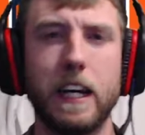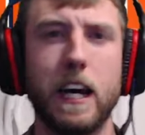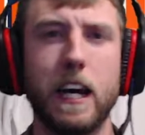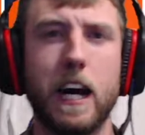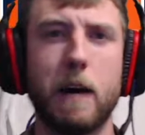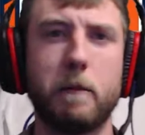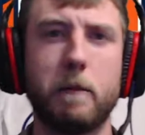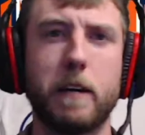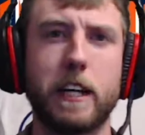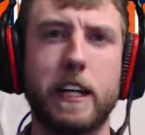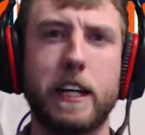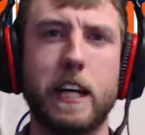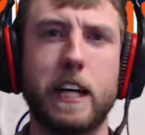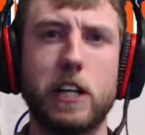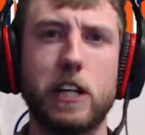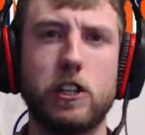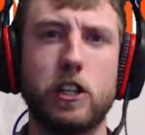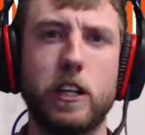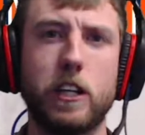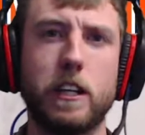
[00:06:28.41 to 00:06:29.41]
I'm going to
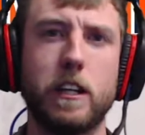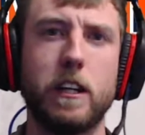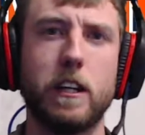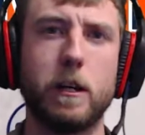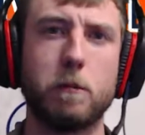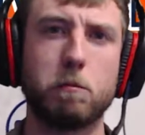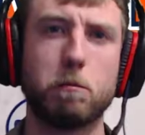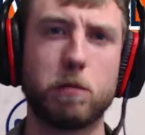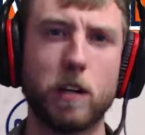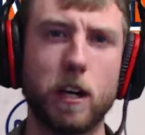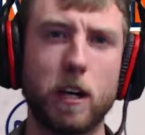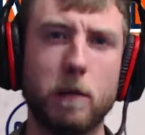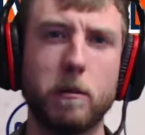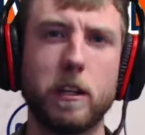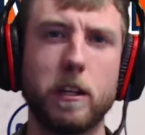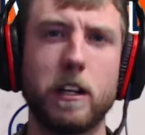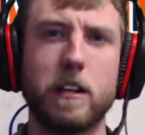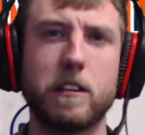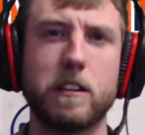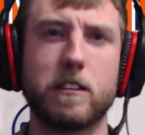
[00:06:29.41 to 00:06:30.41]
catch you probably
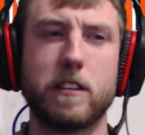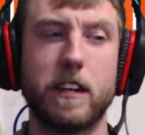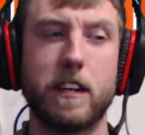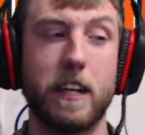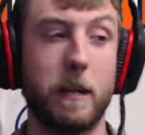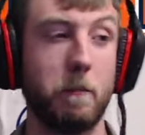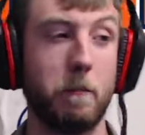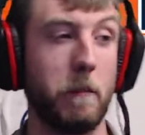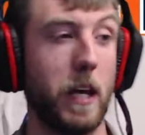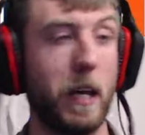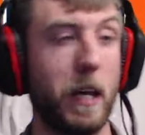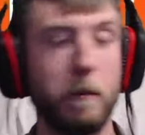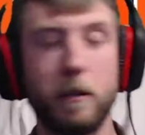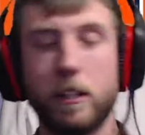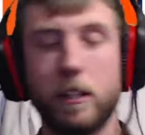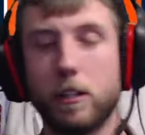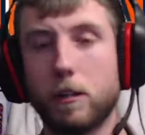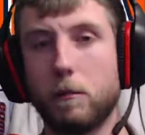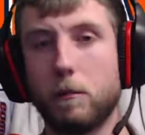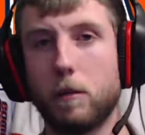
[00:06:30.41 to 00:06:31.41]
on Sunday, maybe
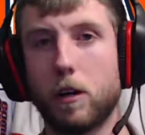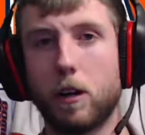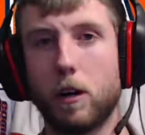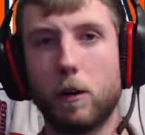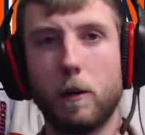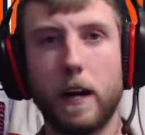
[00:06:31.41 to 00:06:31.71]
tomorrow.